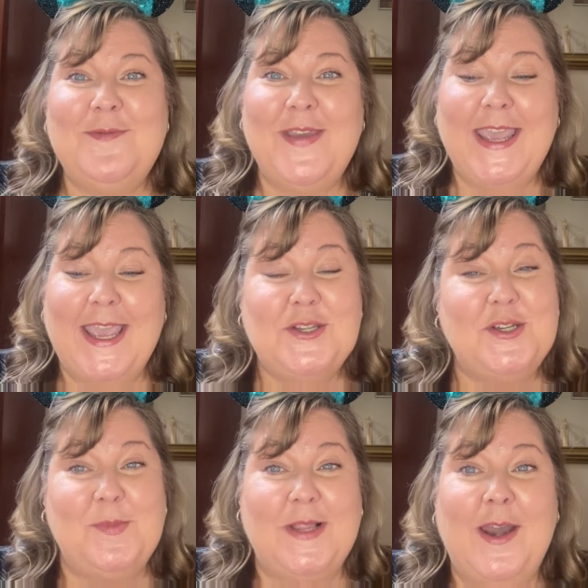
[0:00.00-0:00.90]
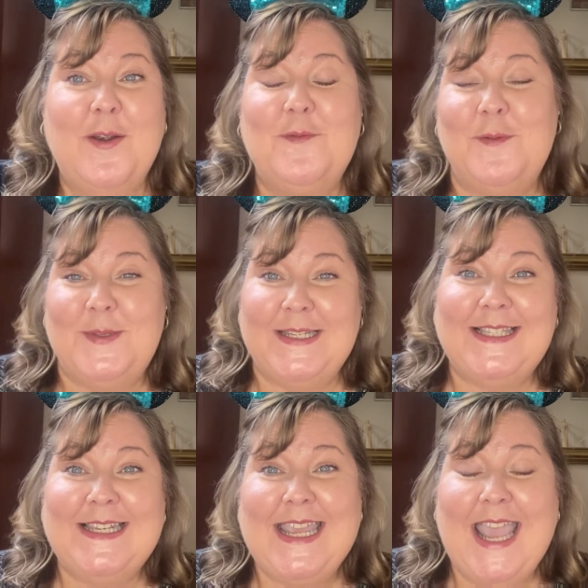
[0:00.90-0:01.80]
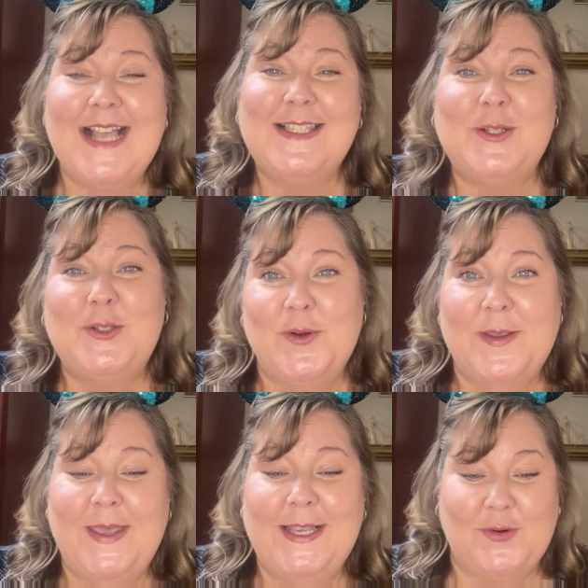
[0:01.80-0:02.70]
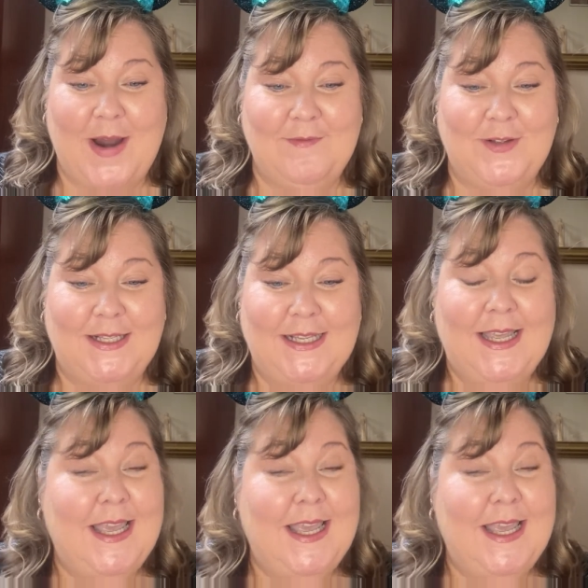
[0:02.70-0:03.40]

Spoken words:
vacation planner from Disney Castle Dreaming Travel.